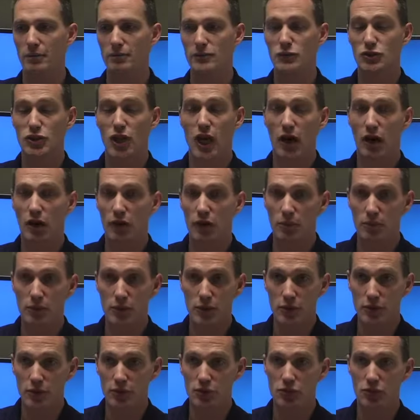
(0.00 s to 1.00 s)
child
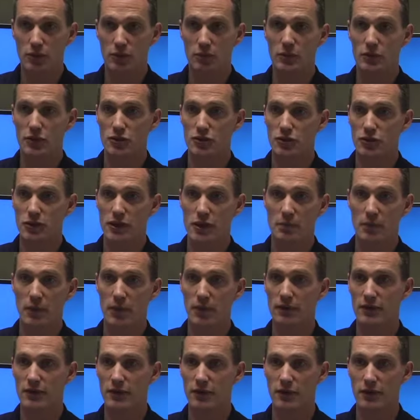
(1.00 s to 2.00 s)
abuse or
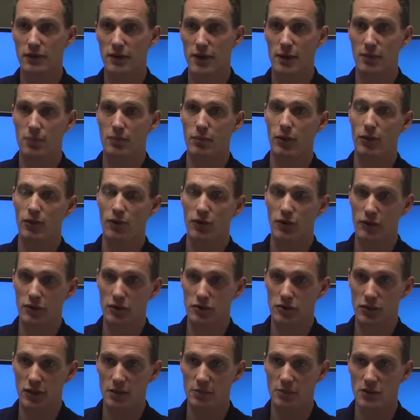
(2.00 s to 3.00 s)
mistreatment in both
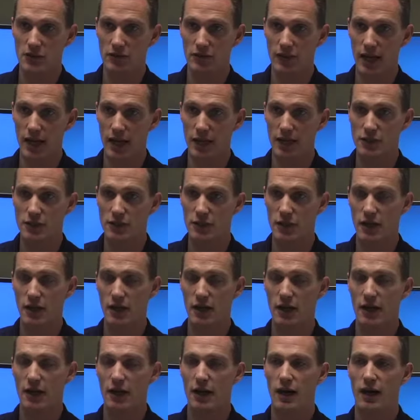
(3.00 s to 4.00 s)
extremes of age.
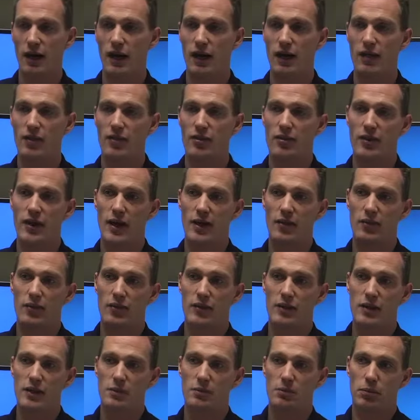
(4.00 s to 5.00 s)
That
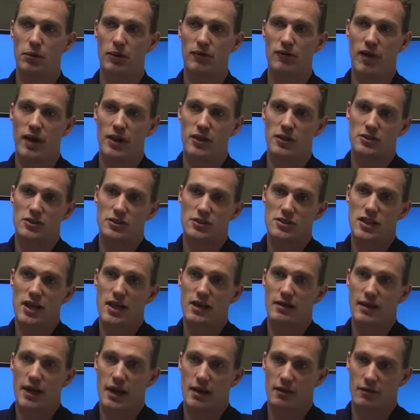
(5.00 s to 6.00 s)
the provider should
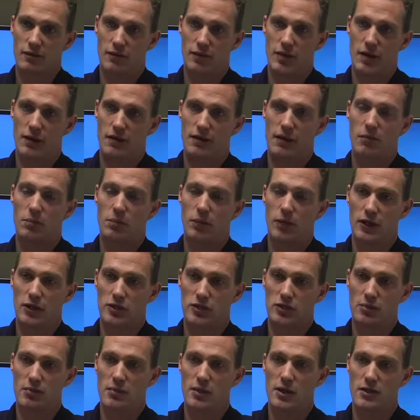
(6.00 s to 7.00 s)
take that couple
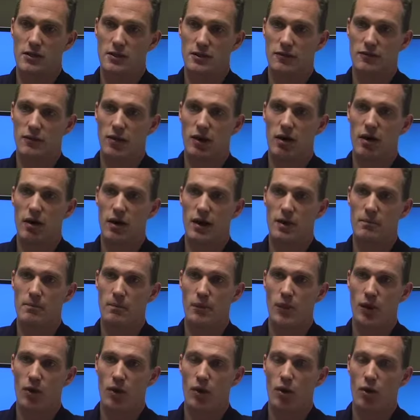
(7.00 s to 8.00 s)
extra minutes of time
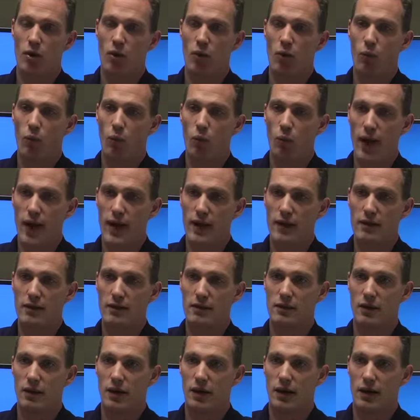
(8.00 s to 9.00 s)
when